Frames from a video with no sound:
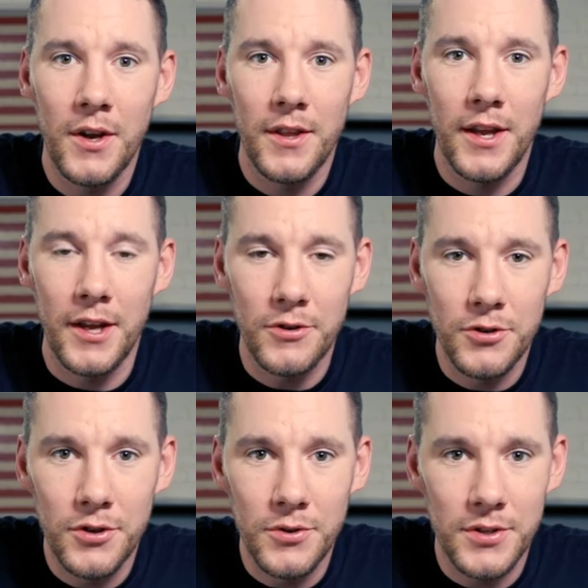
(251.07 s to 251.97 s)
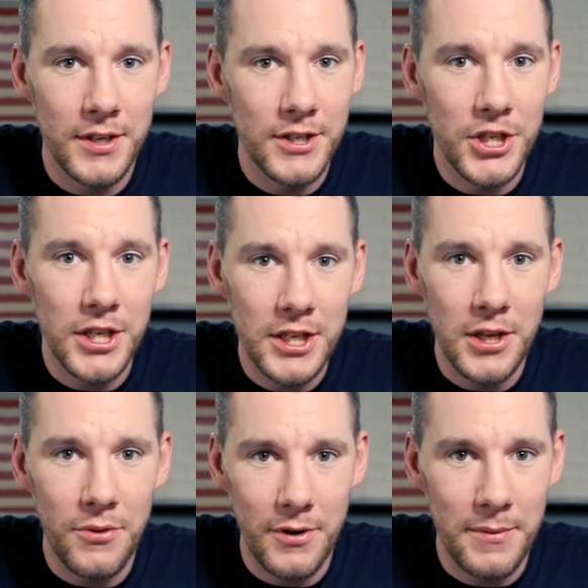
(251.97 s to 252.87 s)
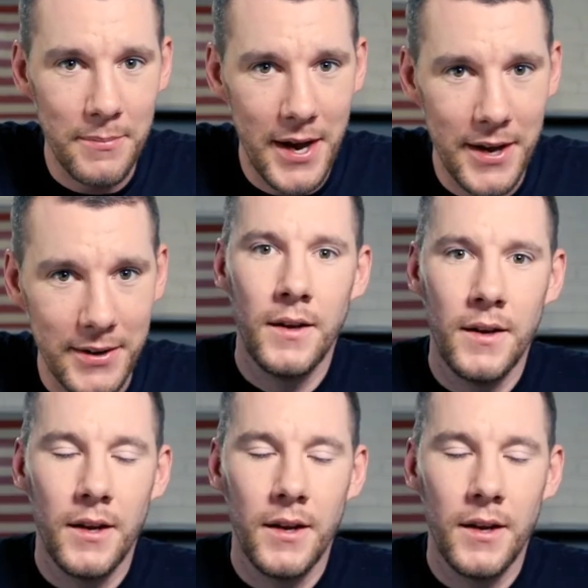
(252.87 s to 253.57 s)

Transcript: that introduced the GT3 model.